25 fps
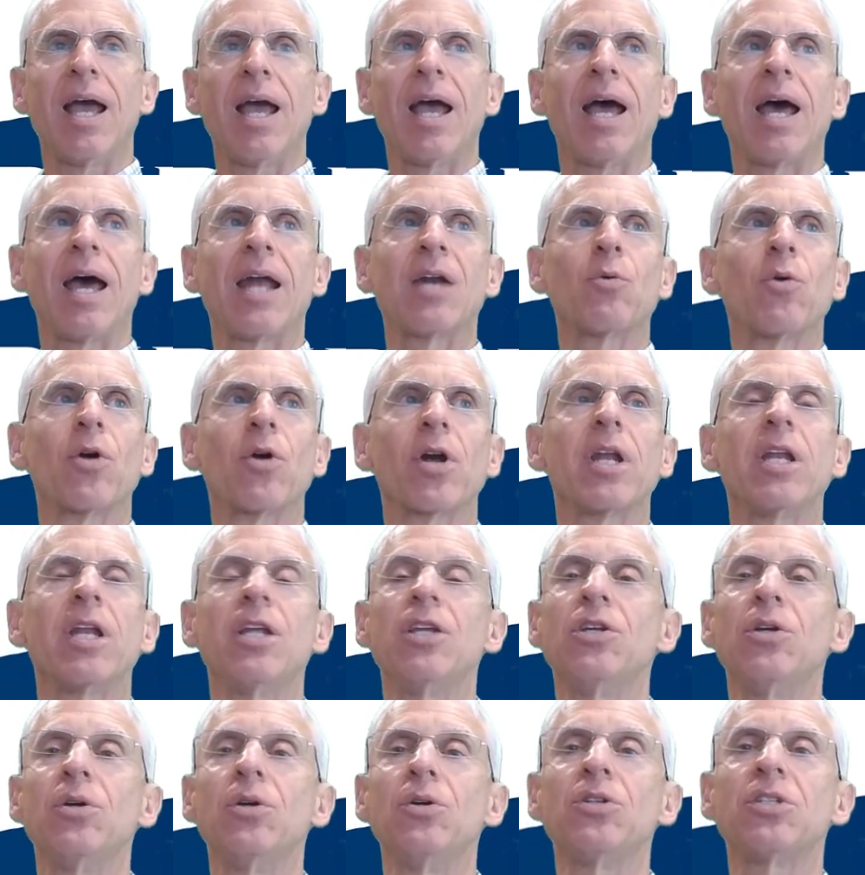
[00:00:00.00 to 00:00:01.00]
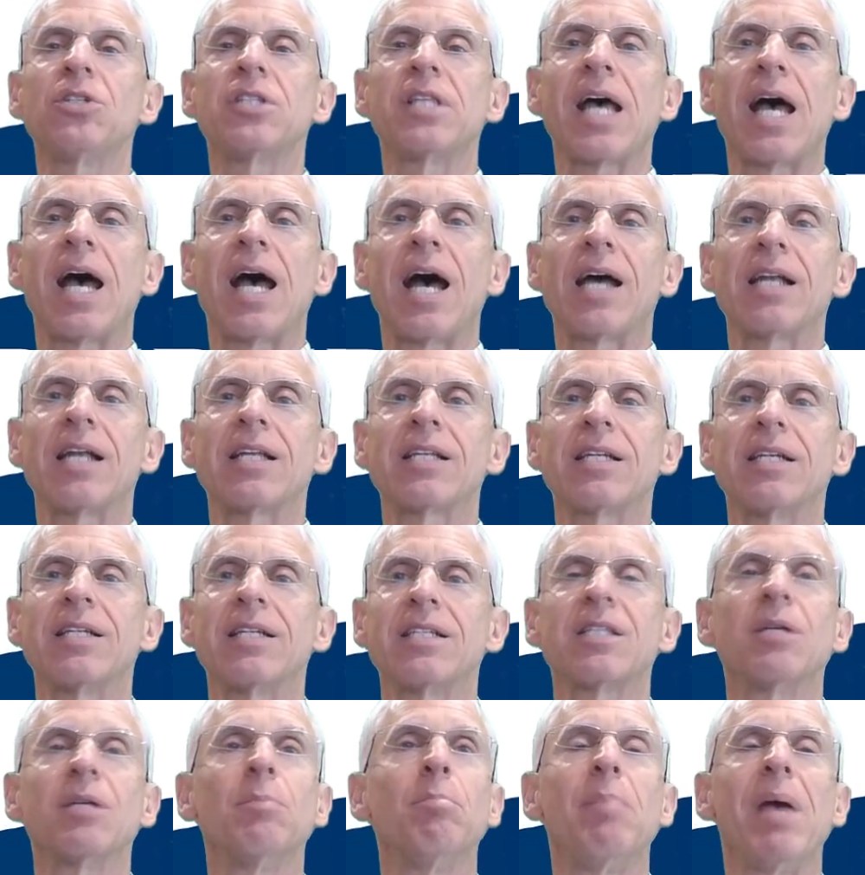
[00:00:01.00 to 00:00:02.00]
And we're going to use that
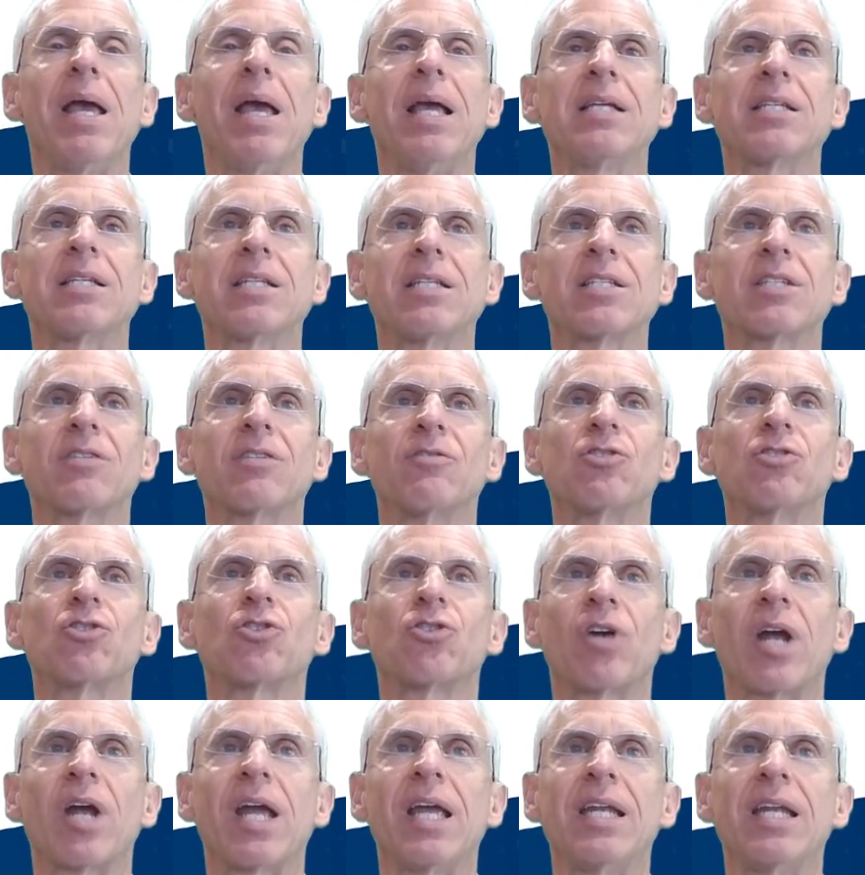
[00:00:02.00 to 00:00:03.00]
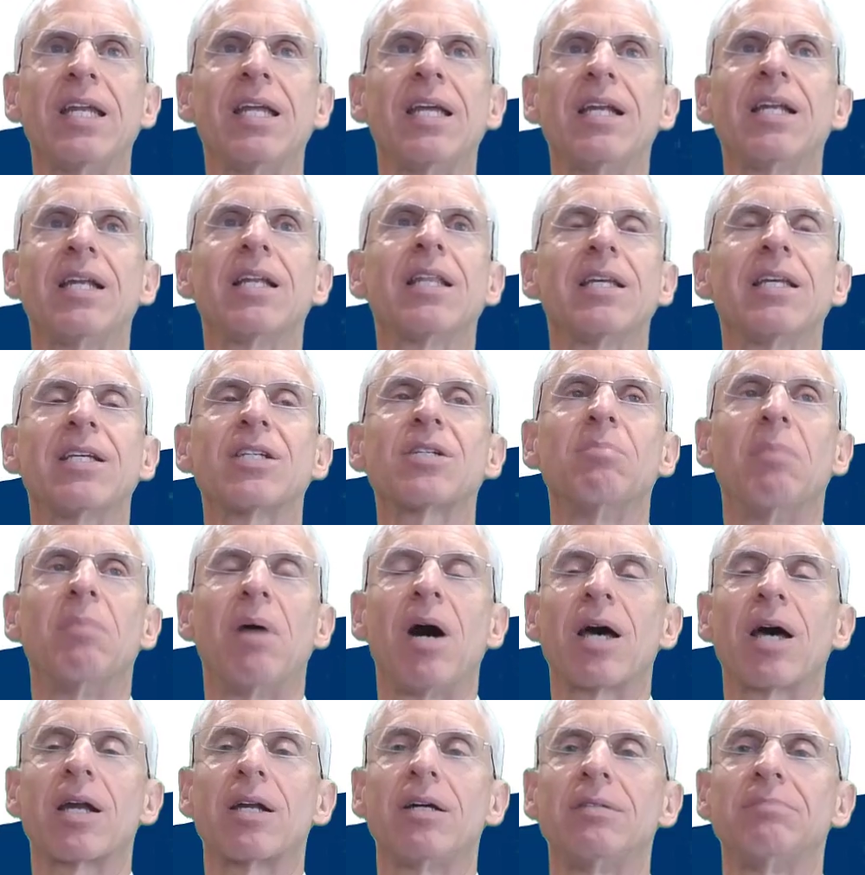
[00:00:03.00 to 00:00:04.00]
as the basis of training this
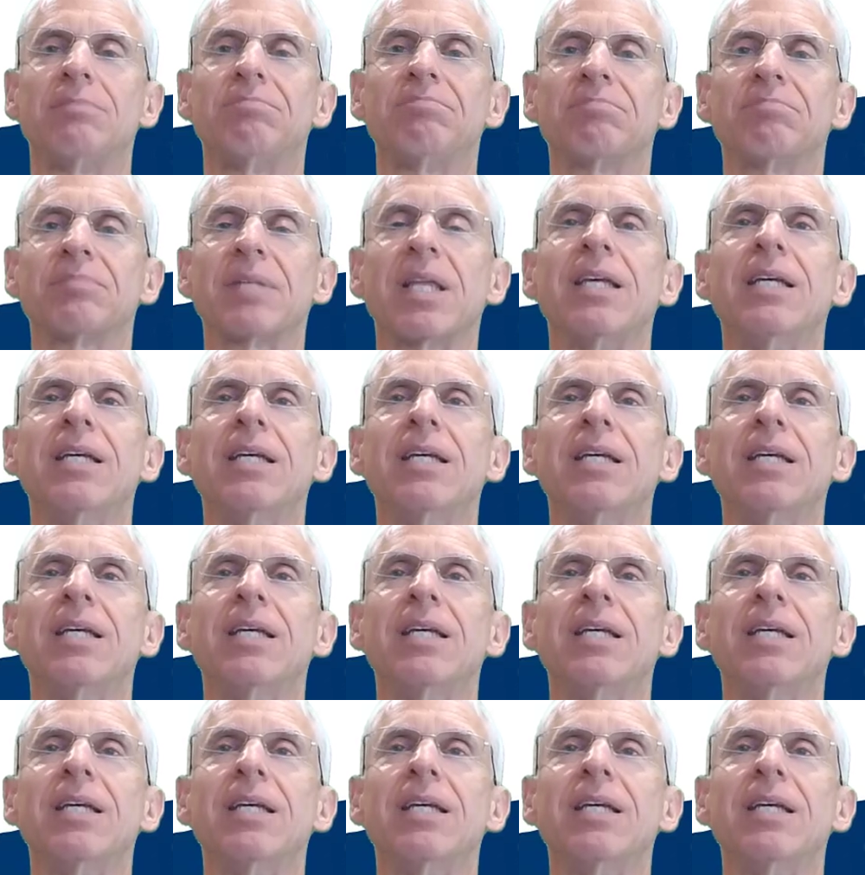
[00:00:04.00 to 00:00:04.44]
model.